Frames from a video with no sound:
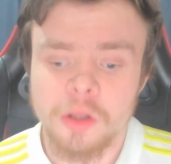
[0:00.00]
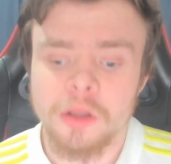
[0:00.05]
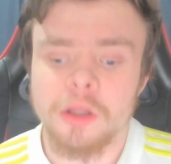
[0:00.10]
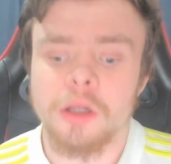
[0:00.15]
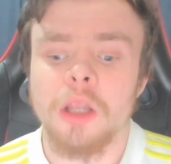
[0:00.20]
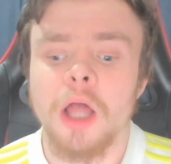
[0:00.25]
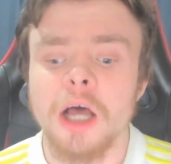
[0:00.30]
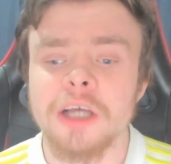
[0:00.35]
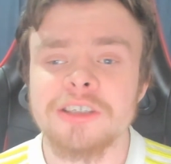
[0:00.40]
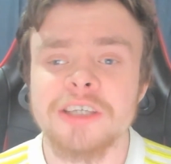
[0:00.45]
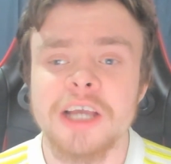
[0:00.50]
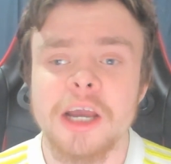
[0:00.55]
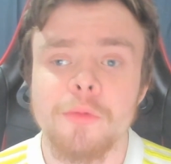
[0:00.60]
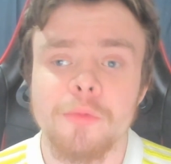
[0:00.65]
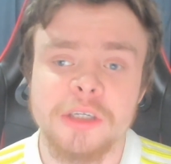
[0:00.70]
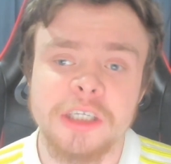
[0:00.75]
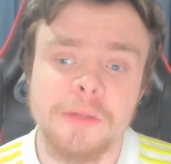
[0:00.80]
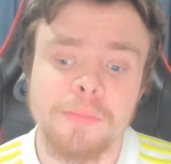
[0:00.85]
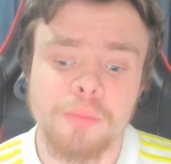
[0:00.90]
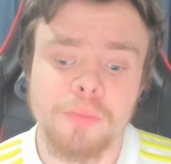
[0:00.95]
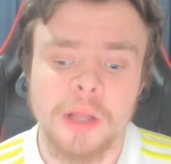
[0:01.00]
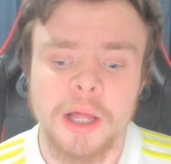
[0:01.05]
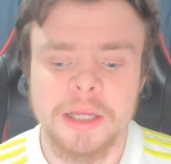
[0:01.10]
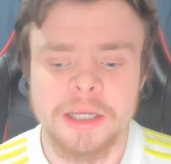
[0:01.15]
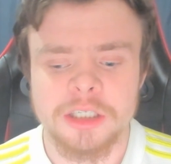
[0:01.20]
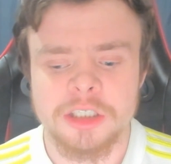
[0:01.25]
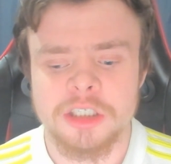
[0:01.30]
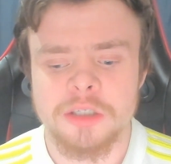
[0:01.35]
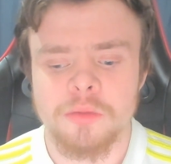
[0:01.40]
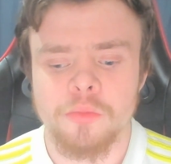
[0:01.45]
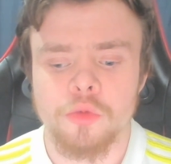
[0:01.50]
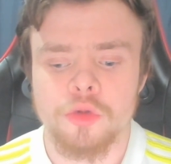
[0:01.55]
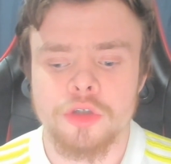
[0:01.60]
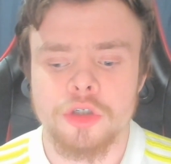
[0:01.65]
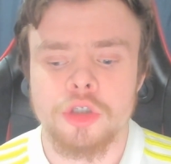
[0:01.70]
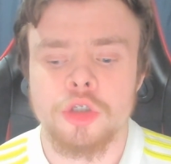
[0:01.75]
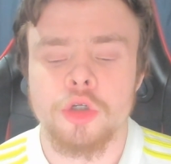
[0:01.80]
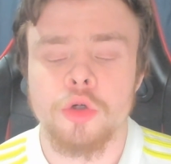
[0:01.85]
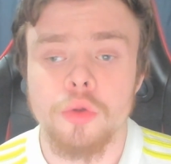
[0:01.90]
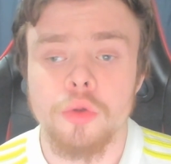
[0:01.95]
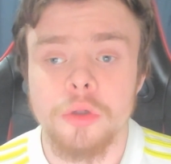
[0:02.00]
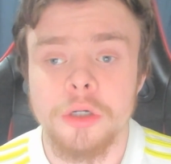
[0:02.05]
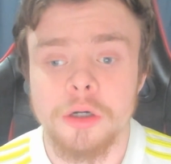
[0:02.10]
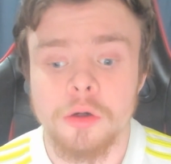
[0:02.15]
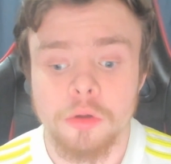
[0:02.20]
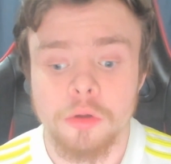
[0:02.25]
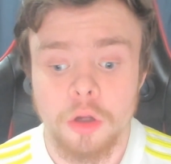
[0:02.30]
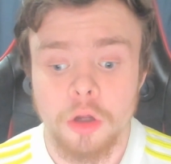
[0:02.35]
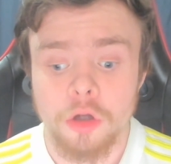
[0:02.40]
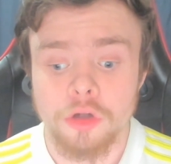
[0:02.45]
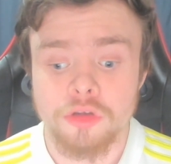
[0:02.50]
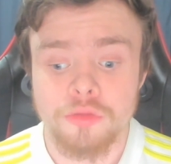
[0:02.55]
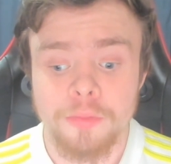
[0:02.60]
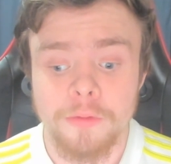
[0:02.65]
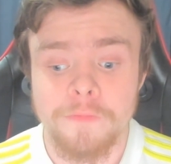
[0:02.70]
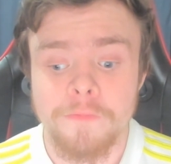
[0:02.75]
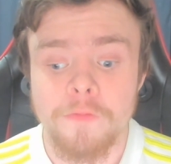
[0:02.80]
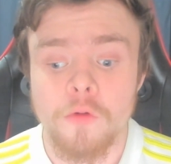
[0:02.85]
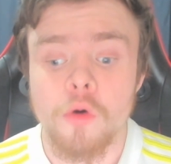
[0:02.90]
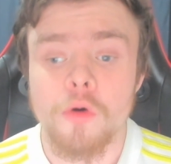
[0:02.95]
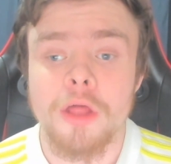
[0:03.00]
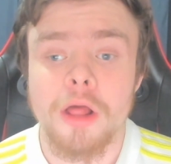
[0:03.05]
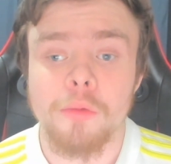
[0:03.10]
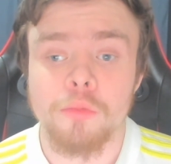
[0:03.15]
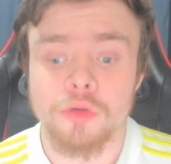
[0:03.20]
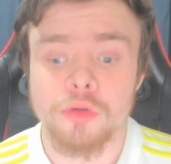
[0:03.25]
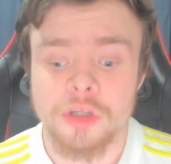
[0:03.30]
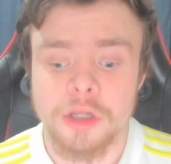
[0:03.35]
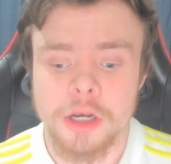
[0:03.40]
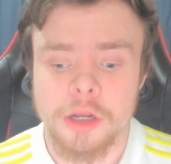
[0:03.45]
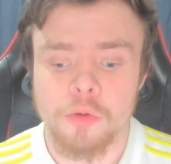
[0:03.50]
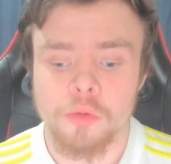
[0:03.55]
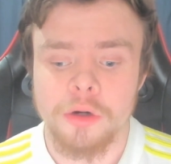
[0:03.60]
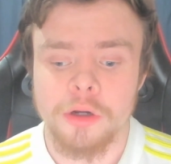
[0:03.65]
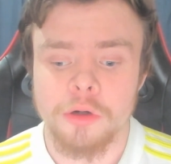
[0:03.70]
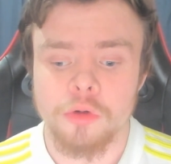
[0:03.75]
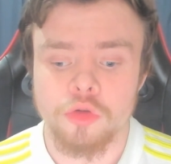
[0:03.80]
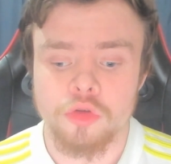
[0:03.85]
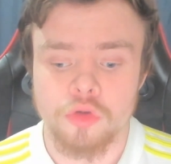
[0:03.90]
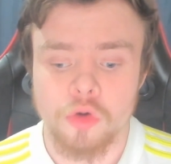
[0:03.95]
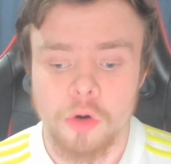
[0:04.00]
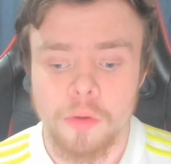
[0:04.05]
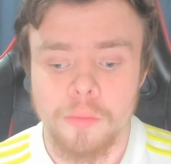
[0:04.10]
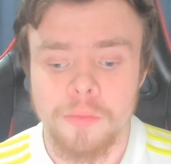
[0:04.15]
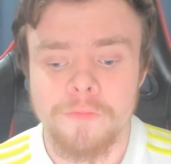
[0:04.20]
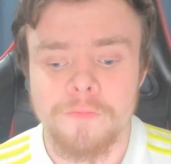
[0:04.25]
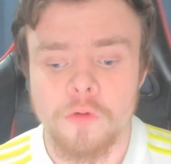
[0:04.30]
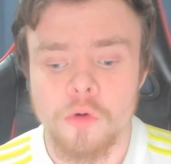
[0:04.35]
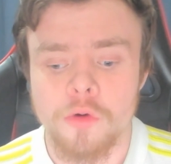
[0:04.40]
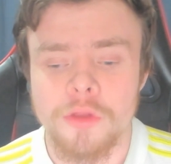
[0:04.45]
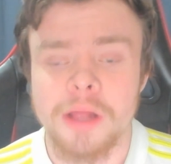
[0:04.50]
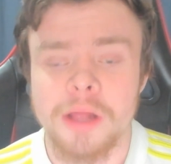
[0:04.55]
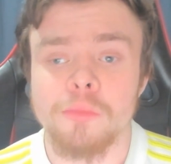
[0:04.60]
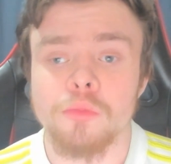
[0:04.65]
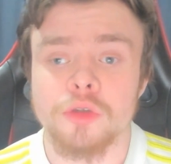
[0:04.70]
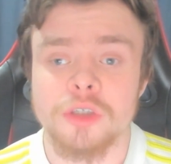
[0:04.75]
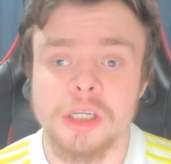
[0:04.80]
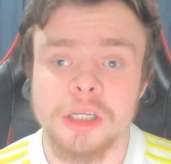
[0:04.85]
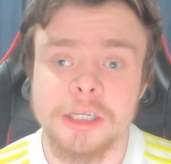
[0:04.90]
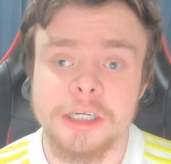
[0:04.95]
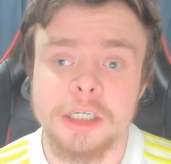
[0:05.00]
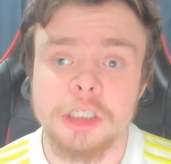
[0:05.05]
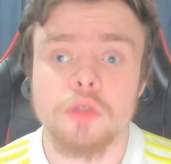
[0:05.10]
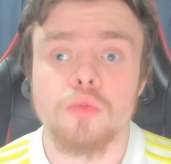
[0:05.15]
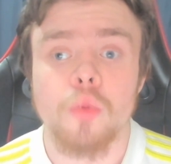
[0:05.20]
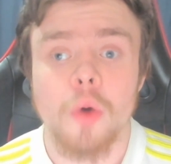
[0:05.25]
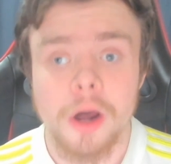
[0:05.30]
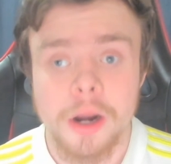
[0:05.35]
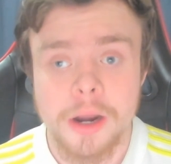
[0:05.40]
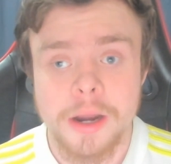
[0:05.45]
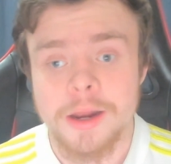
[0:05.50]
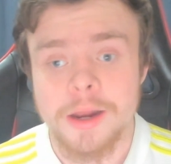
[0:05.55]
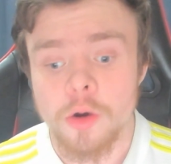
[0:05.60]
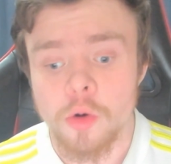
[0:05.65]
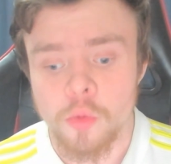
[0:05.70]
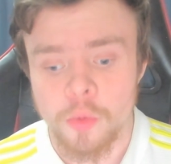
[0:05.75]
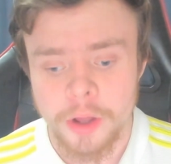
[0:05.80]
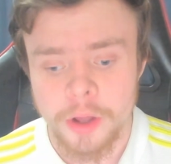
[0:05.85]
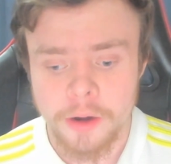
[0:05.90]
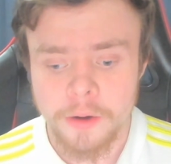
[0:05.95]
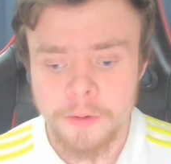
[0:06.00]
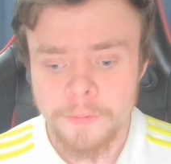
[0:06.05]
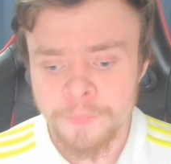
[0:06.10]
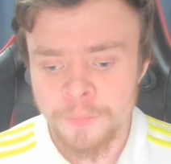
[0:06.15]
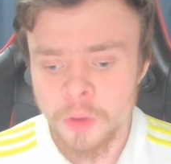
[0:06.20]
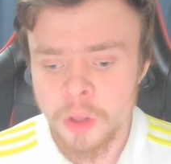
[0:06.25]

The last game we did play against them was a 2-0 loss. Before them was a 0-0 draw. Before them was a Leeds 1-0 win.